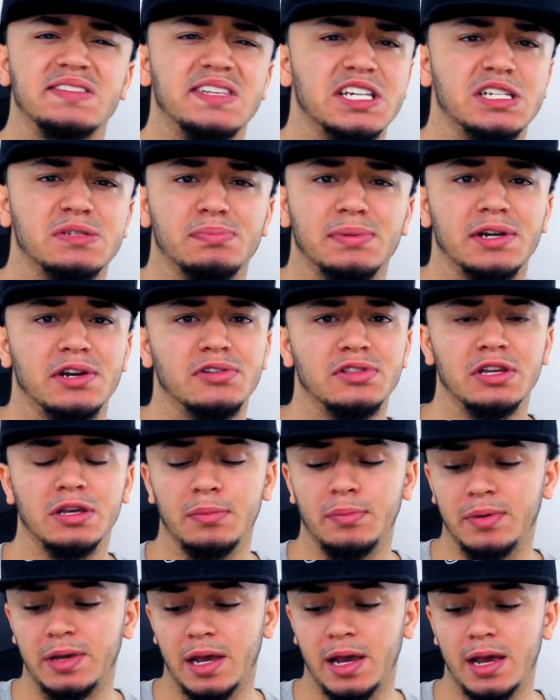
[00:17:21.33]
six player in the
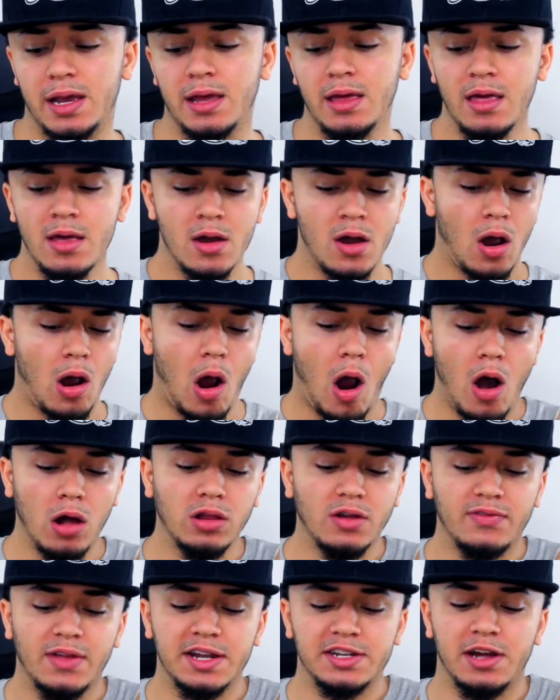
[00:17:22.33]
NBA.
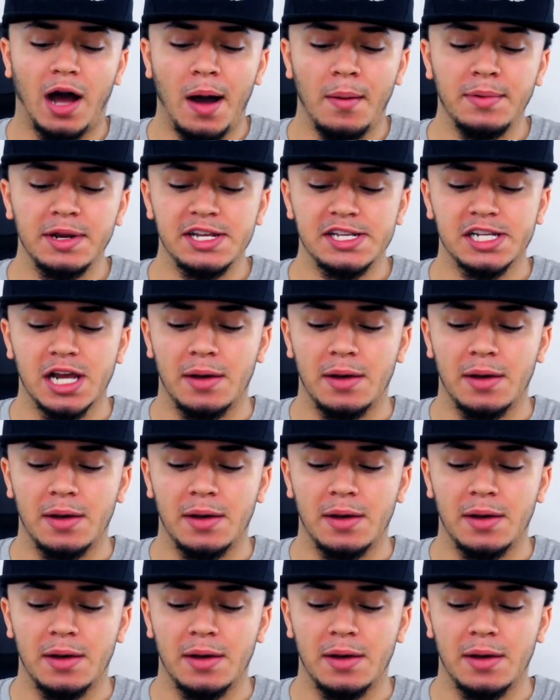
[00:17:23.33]
All of that dominance